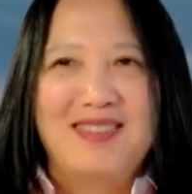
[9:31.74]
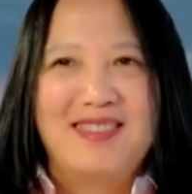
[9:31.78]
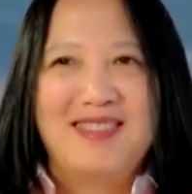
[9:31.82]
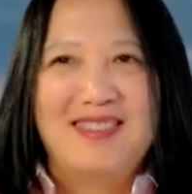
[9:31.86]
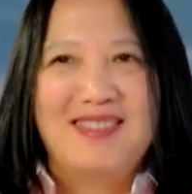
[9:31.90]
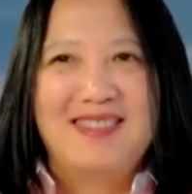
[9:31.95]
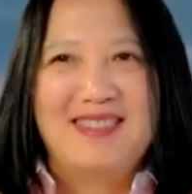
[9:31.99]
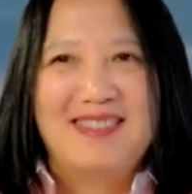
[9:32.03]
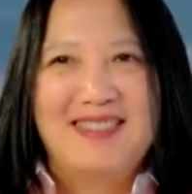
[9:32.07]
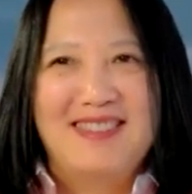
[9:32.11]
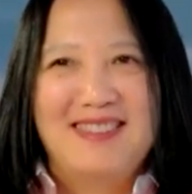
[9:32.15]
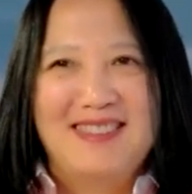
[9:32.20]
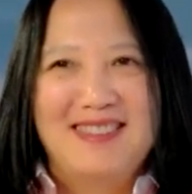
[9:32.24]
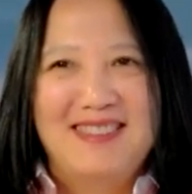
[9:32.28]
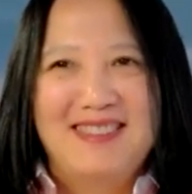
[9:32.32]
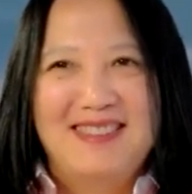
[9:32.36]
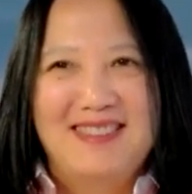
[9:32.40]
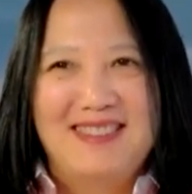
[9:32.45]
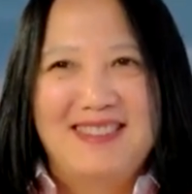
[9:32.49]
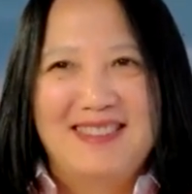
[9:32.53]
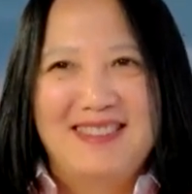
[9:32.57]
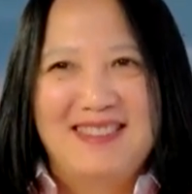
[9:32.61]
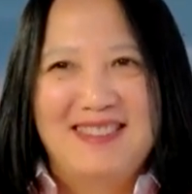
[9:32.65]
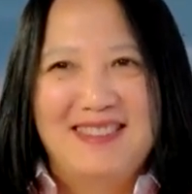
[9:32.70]

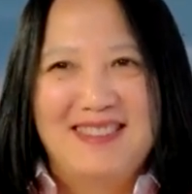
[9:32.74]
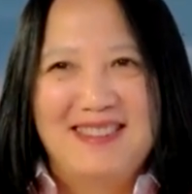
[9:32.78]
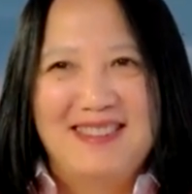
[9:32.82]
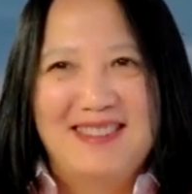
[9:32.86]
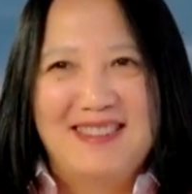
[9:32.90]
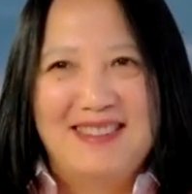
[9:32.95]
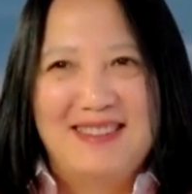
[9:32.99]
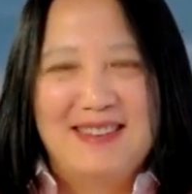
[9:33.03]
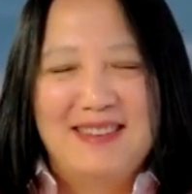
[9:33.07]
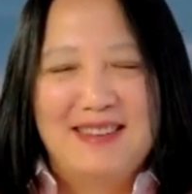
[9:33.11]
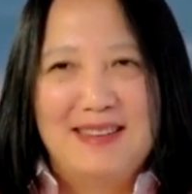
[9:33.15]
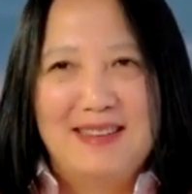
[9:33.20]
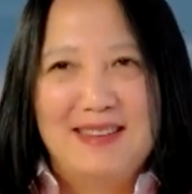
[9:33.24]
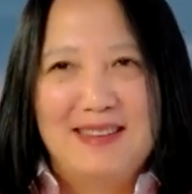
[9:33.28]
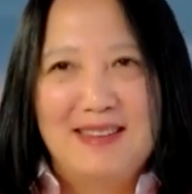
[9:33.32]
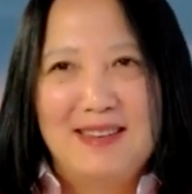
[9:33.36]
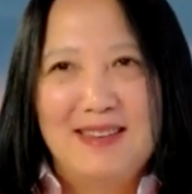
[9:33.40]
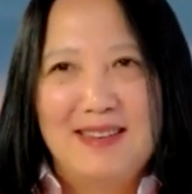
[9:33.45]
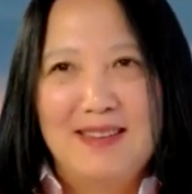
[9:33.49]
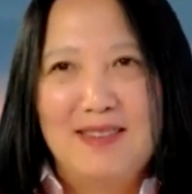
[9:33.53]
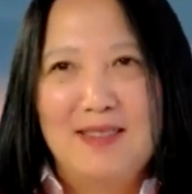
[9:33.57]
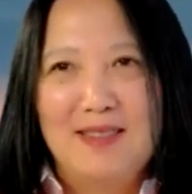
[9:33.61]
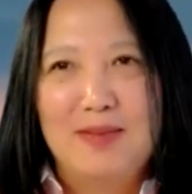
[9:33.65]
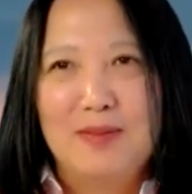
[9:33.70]

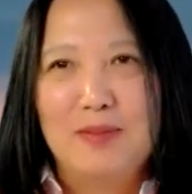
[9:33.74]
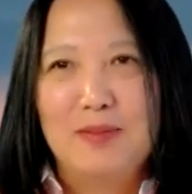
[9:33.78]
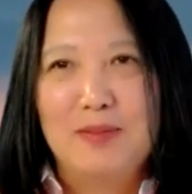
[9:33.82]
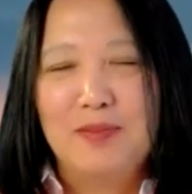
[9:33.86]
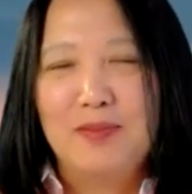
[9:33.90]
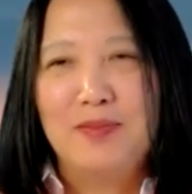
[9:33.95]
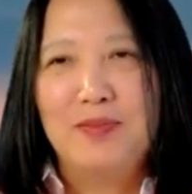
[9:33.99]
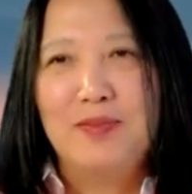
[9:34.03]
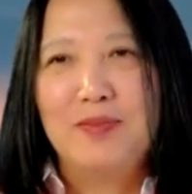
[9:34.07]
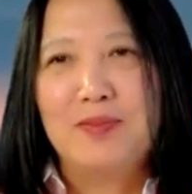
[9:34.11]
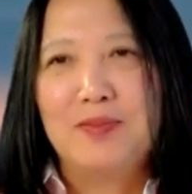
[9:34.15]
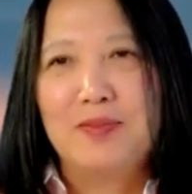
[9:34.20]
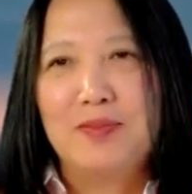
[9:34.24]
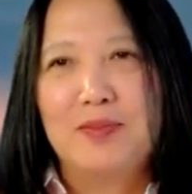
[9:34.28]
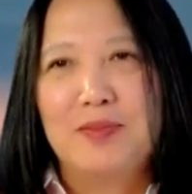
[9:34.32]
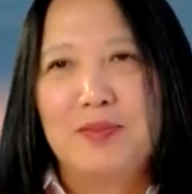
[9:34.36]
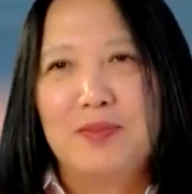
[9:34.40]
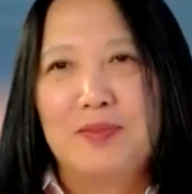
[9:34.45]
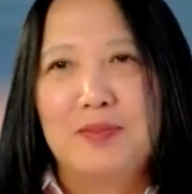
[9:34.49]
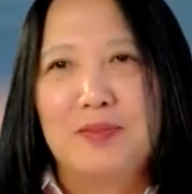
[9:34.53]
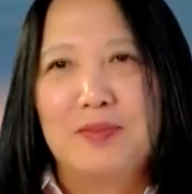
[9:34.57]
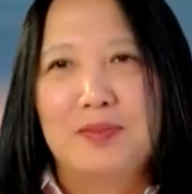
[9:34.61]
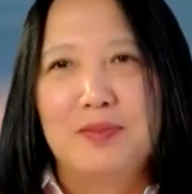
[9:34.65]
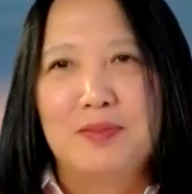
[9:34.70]

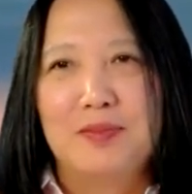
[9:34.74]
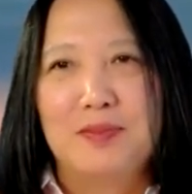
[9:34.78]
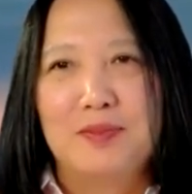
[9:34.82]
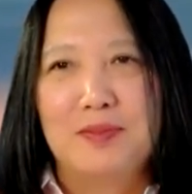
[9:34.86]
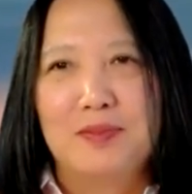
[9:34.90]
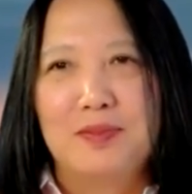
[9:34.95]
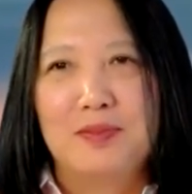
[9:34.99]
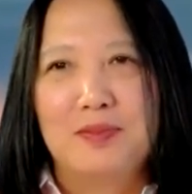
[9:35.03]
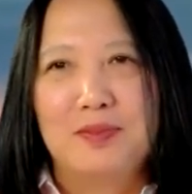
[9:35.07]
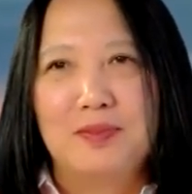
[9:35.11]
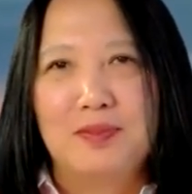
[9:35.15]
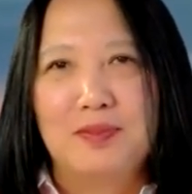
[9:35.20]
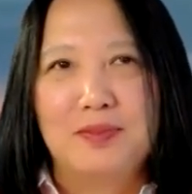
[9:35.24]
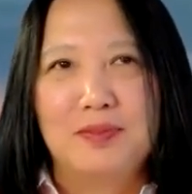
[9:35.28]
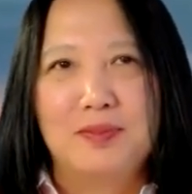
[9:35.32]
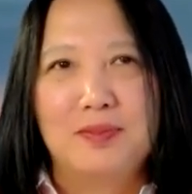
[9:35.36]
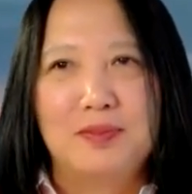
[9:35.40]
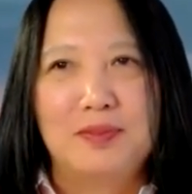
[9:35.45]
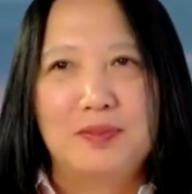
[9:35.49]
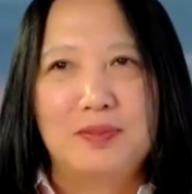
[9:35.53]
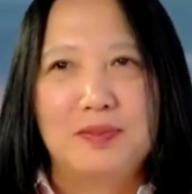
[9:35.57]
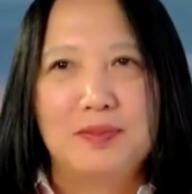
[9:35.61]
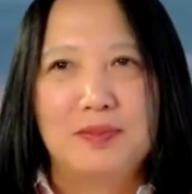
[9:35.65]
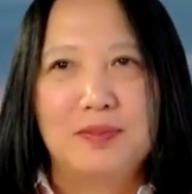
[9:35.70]

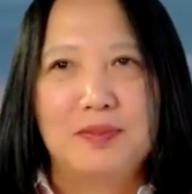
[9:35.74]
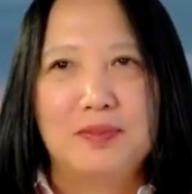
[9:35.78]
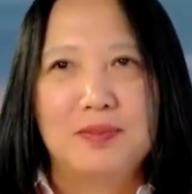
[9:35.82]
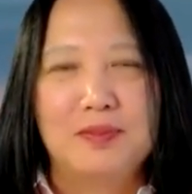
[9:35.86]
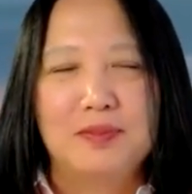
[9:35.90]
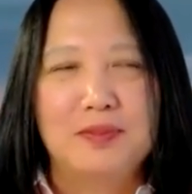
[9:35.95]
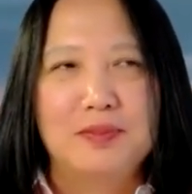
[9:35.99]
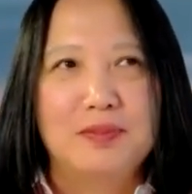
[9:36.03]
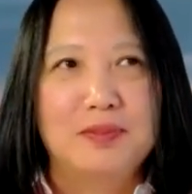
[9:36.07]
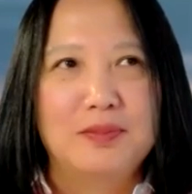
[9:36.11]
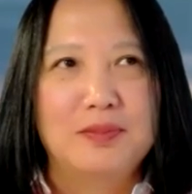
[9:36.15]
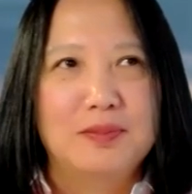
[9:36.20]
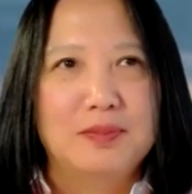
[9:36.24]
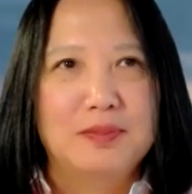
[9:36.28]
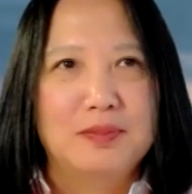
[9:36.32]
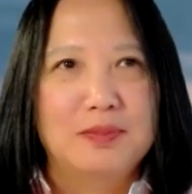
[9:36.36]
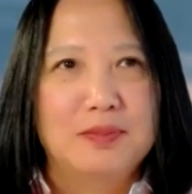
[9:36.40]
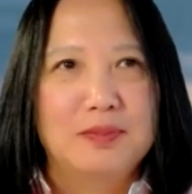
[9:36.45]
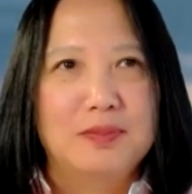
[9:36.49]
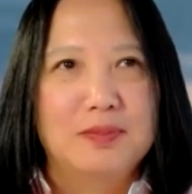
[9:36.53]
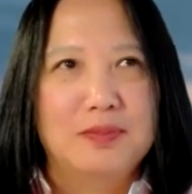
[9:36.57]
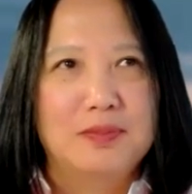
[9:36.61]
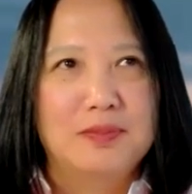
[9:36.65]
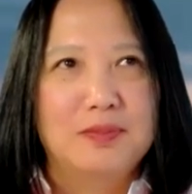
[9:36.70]

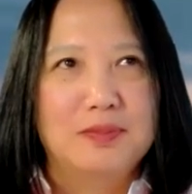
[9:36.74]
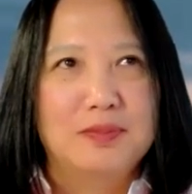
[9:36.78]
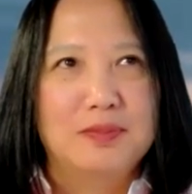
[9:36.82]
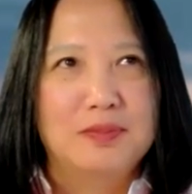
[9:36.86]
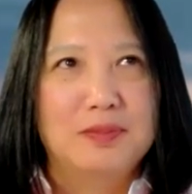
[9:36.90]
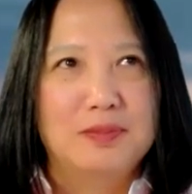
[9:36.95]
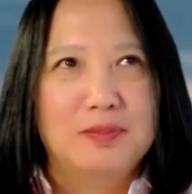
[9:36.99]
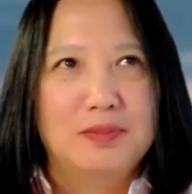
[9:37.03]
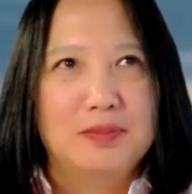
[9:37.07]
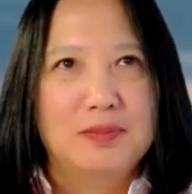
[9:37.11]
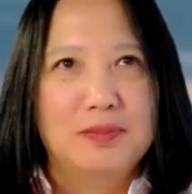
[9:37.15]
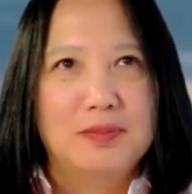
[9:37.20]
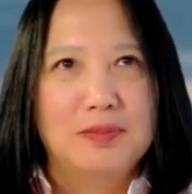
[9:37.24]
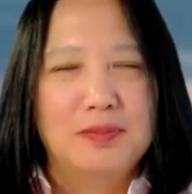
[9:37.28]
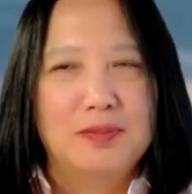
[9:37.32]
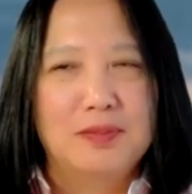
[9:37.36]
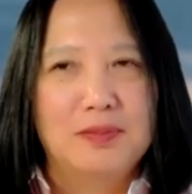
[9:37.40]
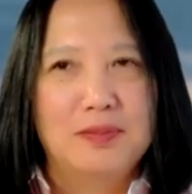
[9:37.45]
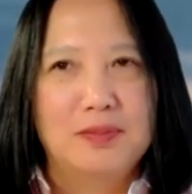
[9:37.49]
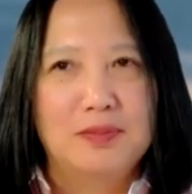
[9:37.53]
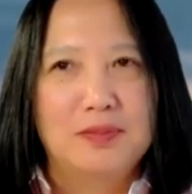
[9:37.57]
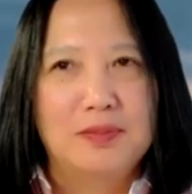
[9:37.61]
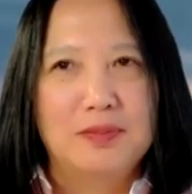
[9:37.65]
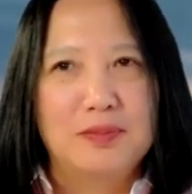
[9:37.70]

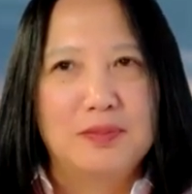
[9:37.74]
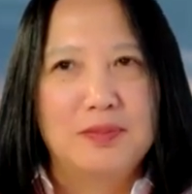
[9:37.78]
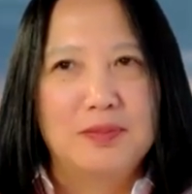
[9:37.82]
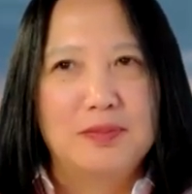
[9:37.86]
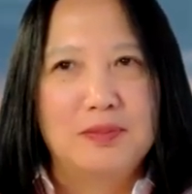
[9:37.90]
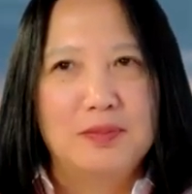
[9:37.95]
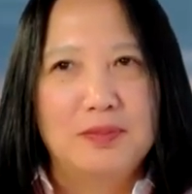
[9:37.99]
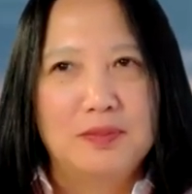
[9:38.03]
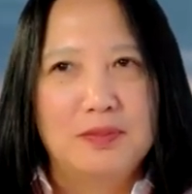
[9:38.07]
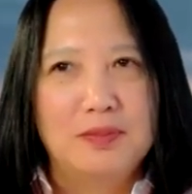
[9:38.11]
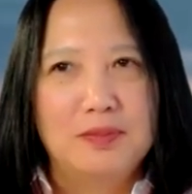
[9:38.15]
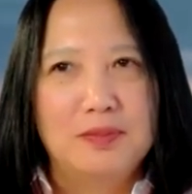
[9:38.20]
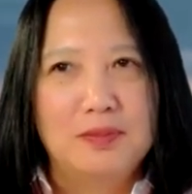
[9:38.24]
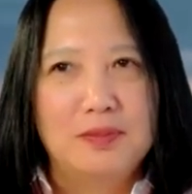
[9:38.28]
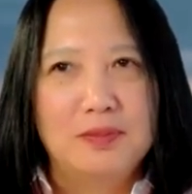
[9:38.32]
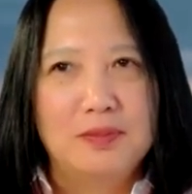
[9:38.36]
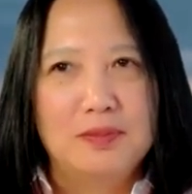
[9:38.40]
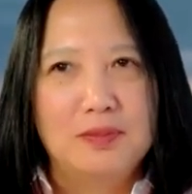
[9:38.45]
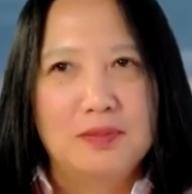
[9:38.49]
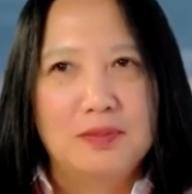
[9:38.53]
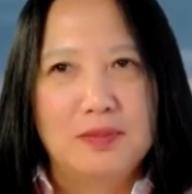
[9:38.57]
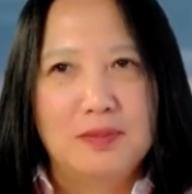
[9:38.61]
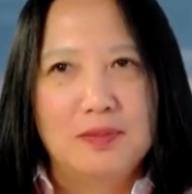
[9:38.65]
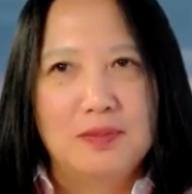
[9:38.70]

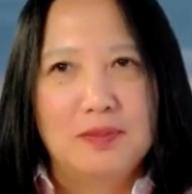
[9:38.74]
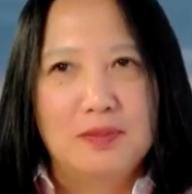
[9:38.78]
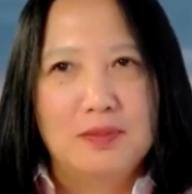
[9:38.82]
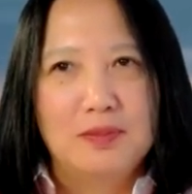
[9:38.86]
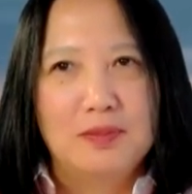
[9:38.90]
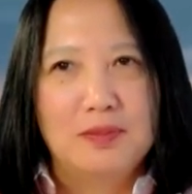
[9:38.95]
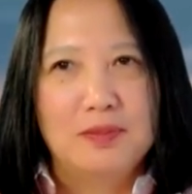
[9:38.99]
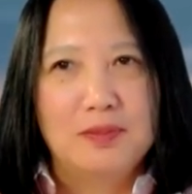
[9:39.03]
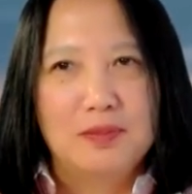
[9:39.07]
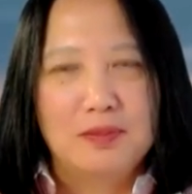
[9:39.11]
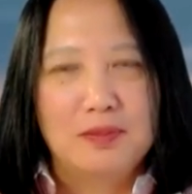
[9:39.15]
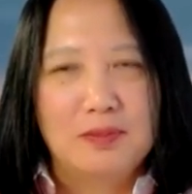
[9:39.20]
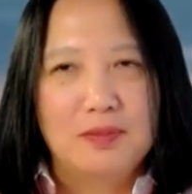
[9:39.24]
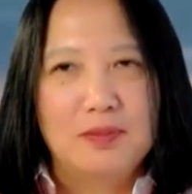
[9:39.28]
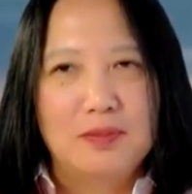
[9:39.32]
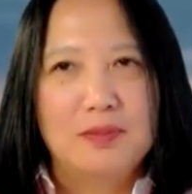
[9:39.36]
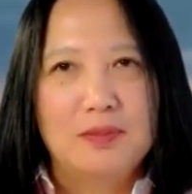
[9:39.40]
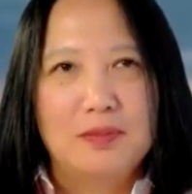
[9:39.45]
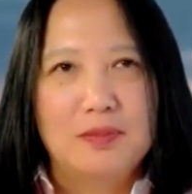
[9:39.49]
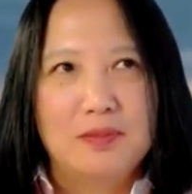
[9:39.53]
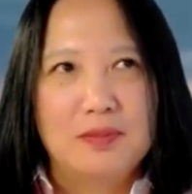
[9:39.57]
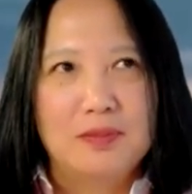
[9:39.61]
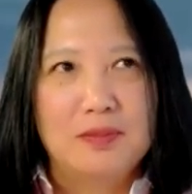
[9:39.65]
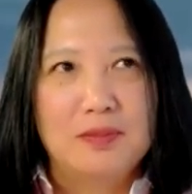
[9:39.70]
The person shown says nothing.